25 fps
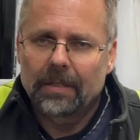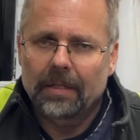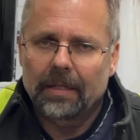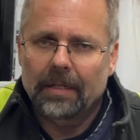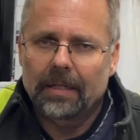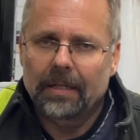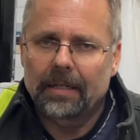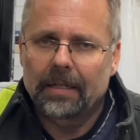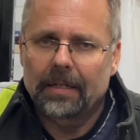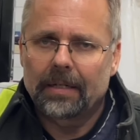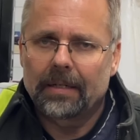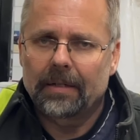
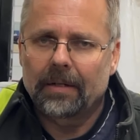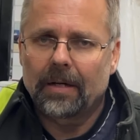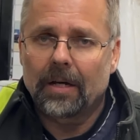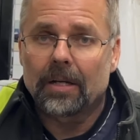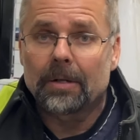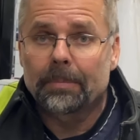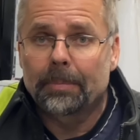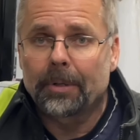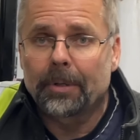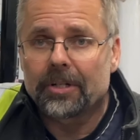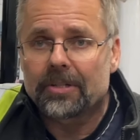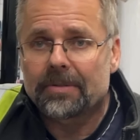uh,
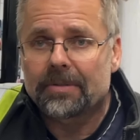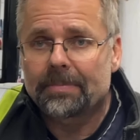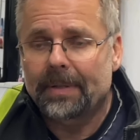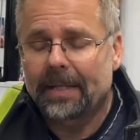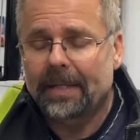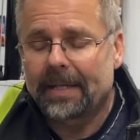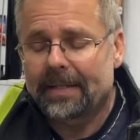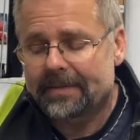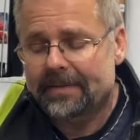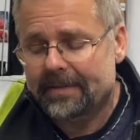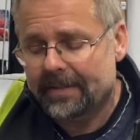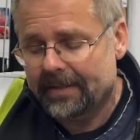auto parts
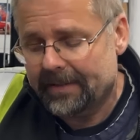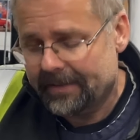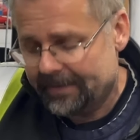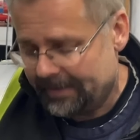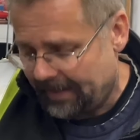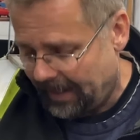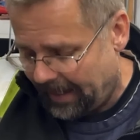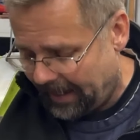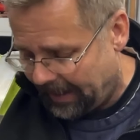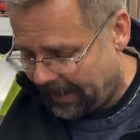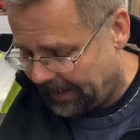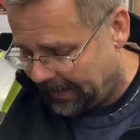places
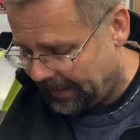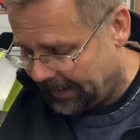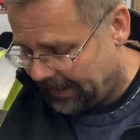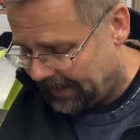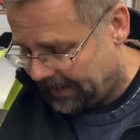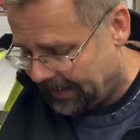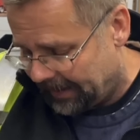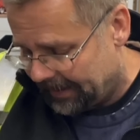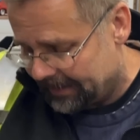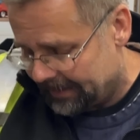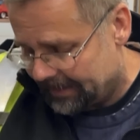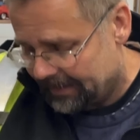
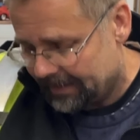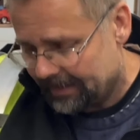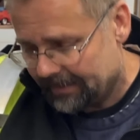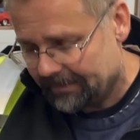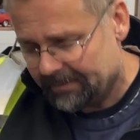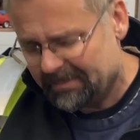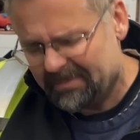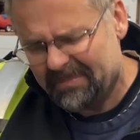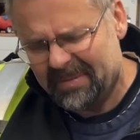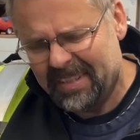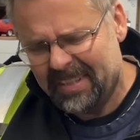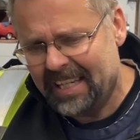and
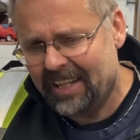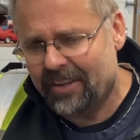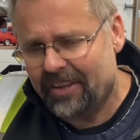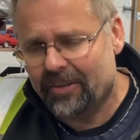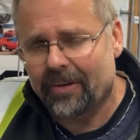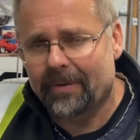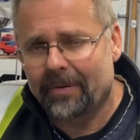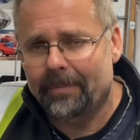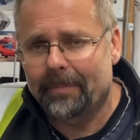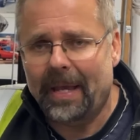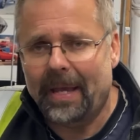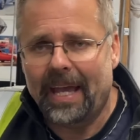
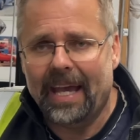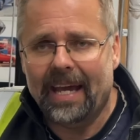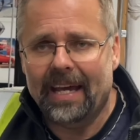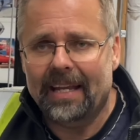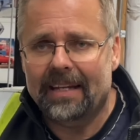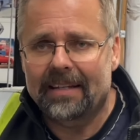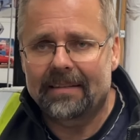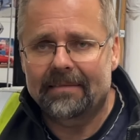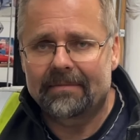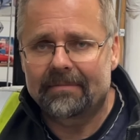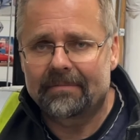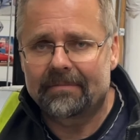neither of them
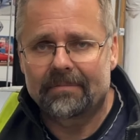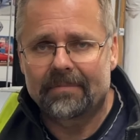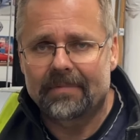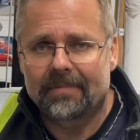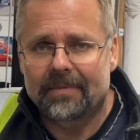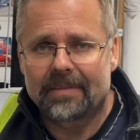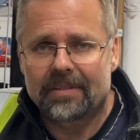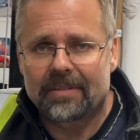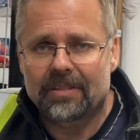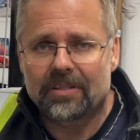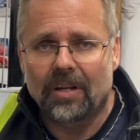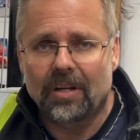had
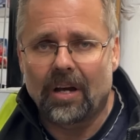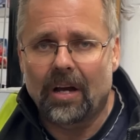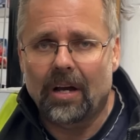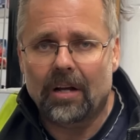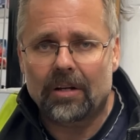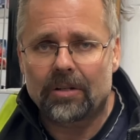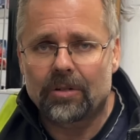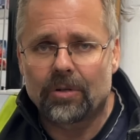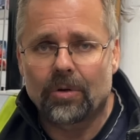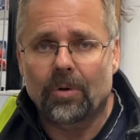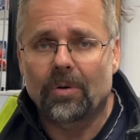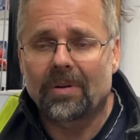
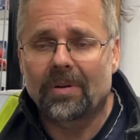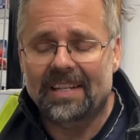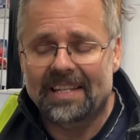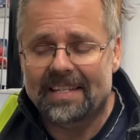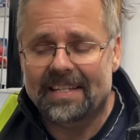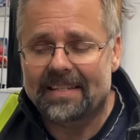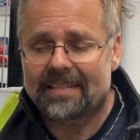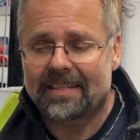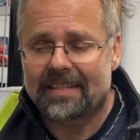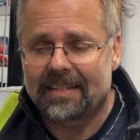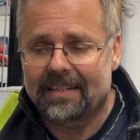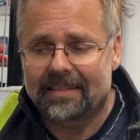stock nor
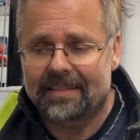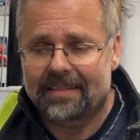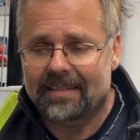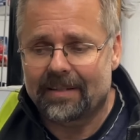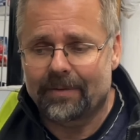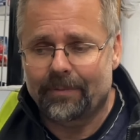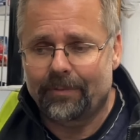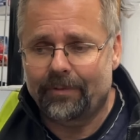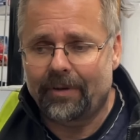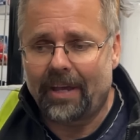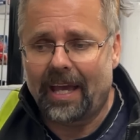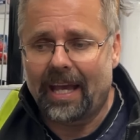listings.
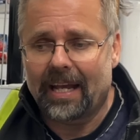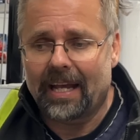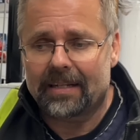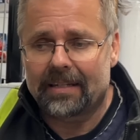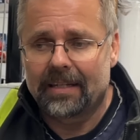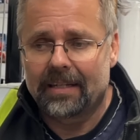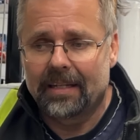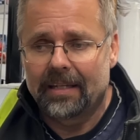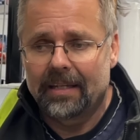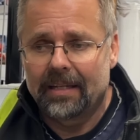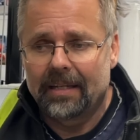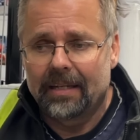In fact,
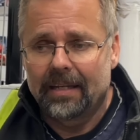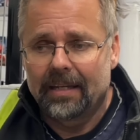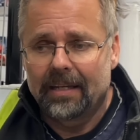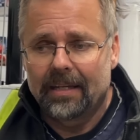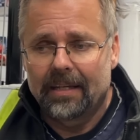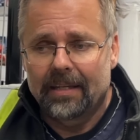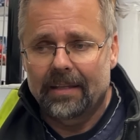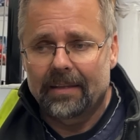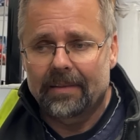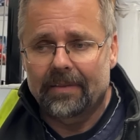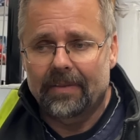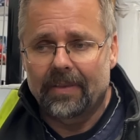
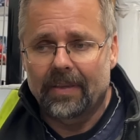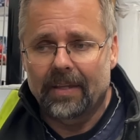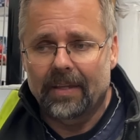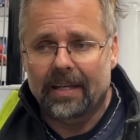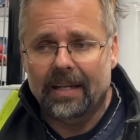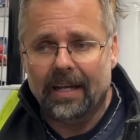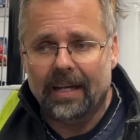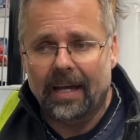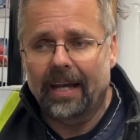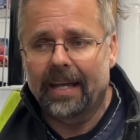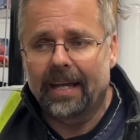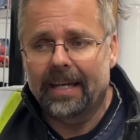the
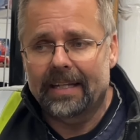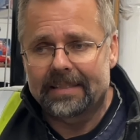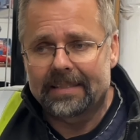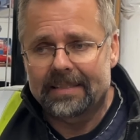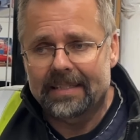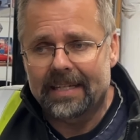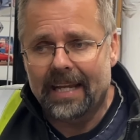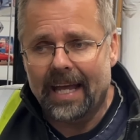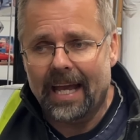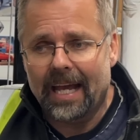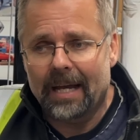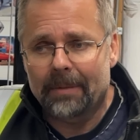guy at
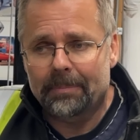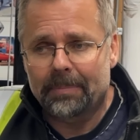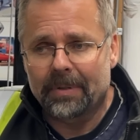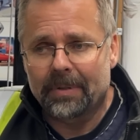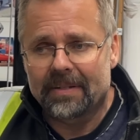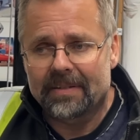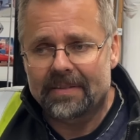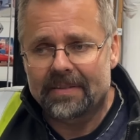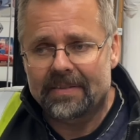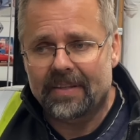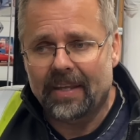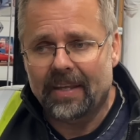
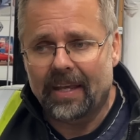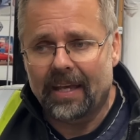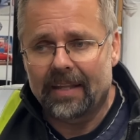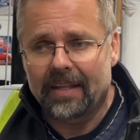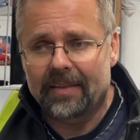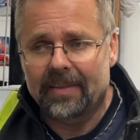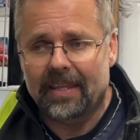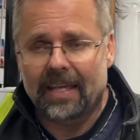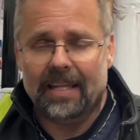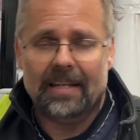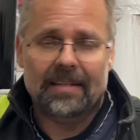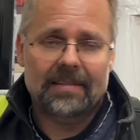Napa
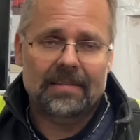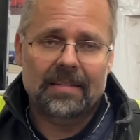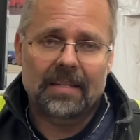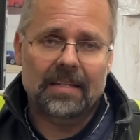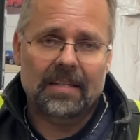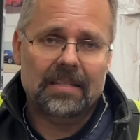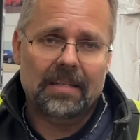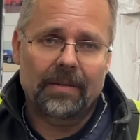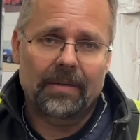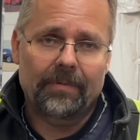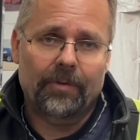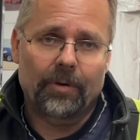said that a
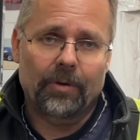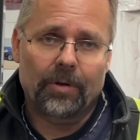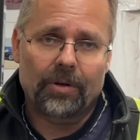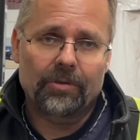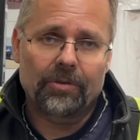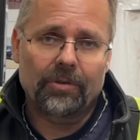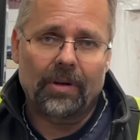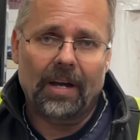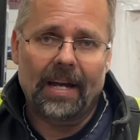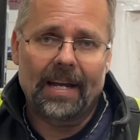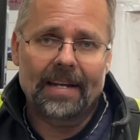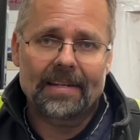64
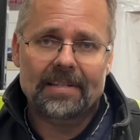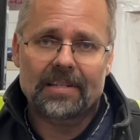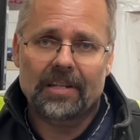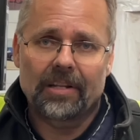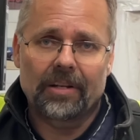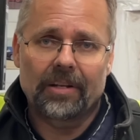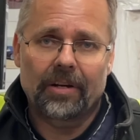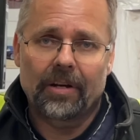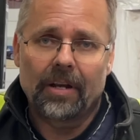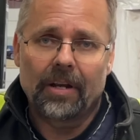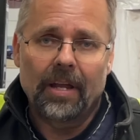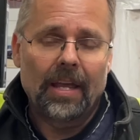
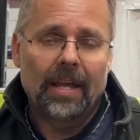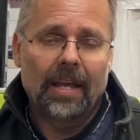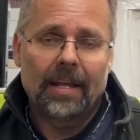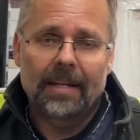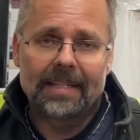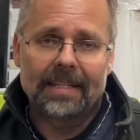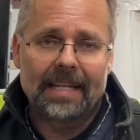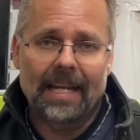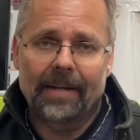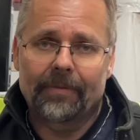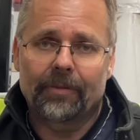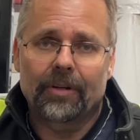Chrysler
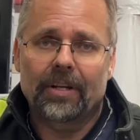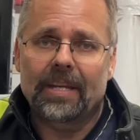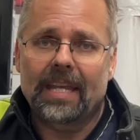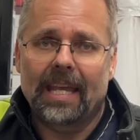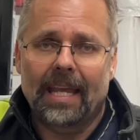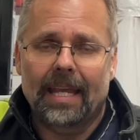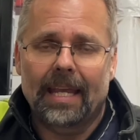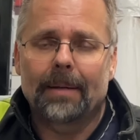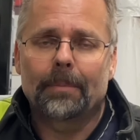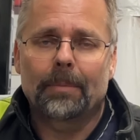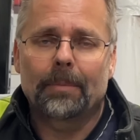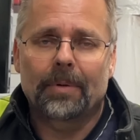never
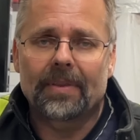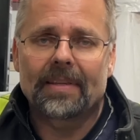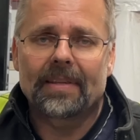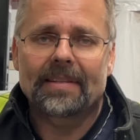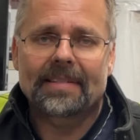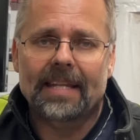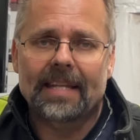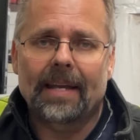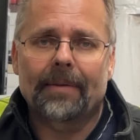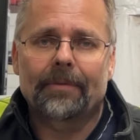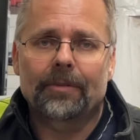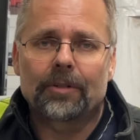came with a
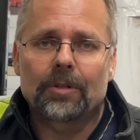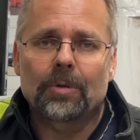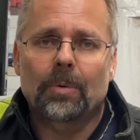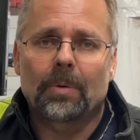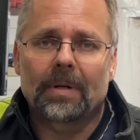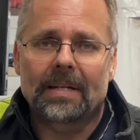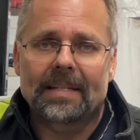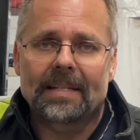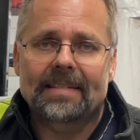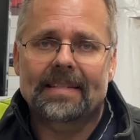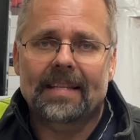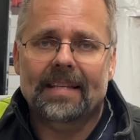
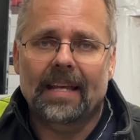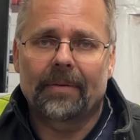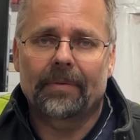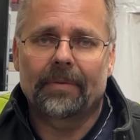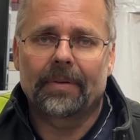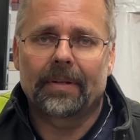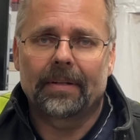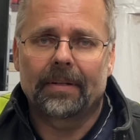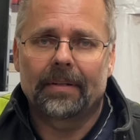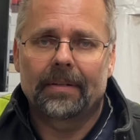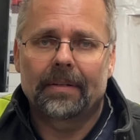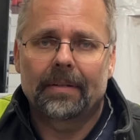
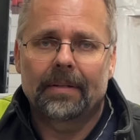727,